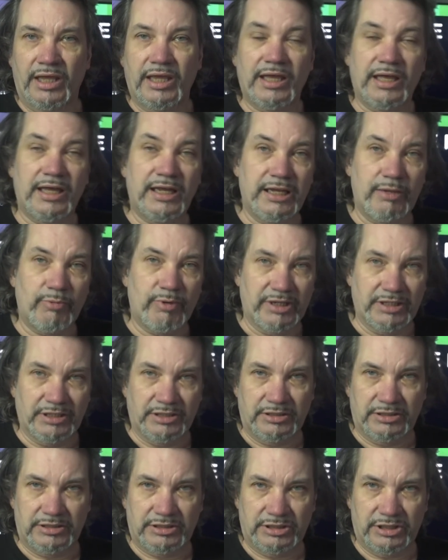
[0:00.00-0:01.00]
Anyway,
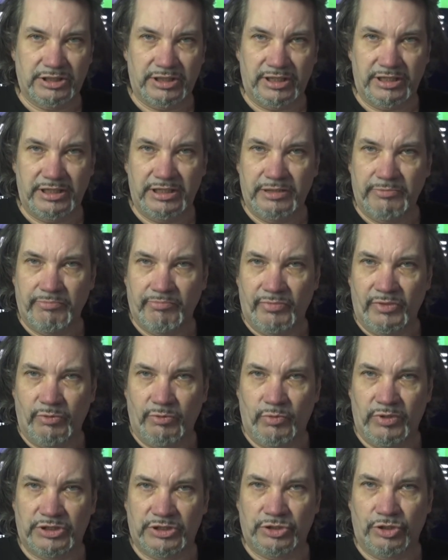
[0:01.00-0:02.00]
today
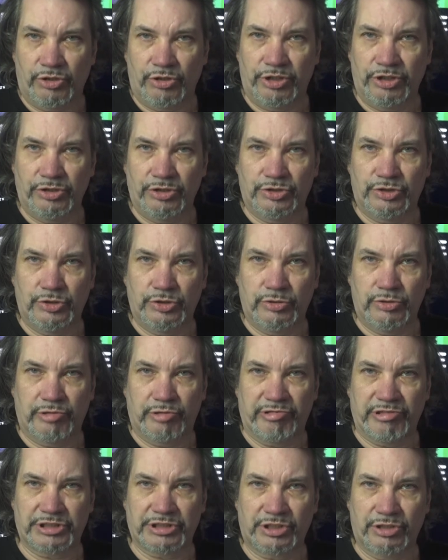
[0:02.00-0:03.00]
we're talking to
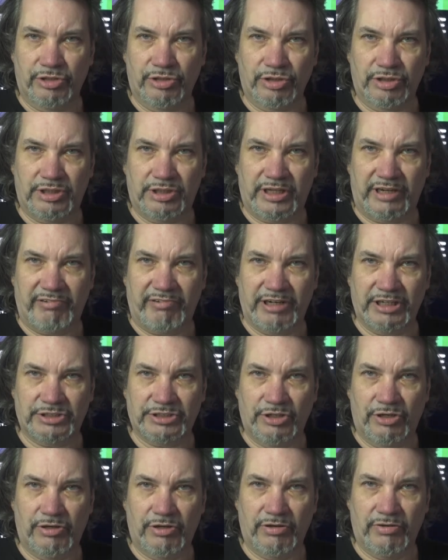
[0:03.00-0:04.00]
Chris Cooke,
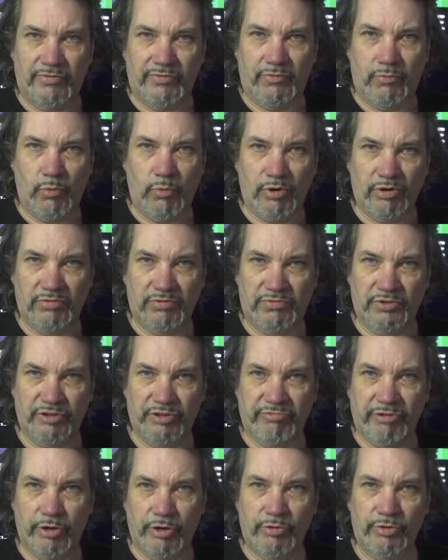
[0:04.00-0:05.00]
director of One for the
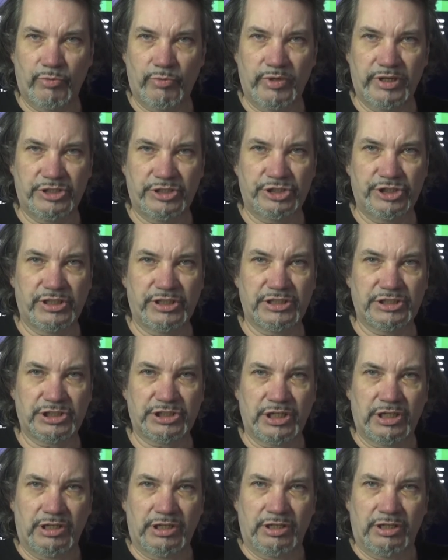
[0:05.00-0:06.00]
Road, which is
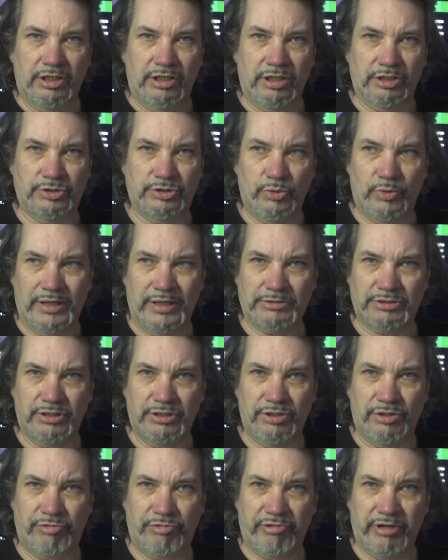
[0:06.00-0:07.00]
a
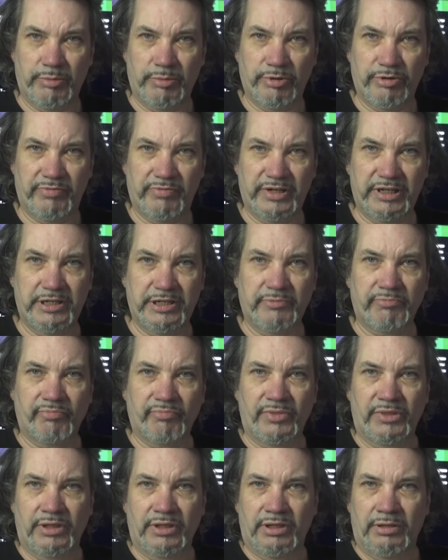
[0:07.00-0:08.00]
2003 movie
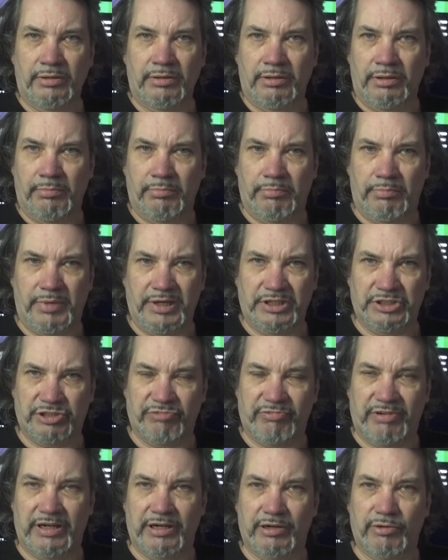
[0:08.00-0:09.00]
based
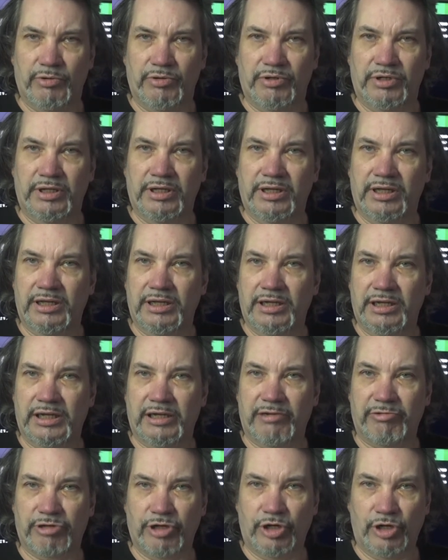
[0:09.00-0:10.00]
around
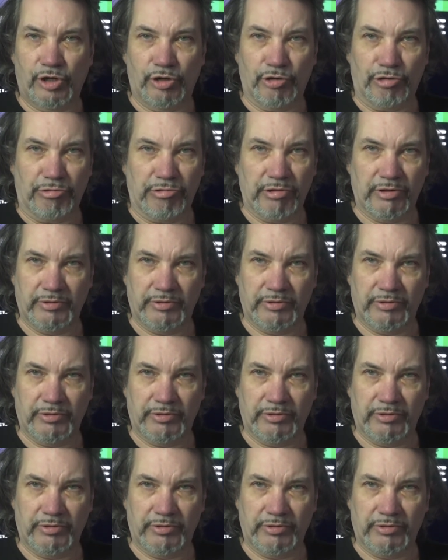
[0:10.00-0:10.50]
alcohol,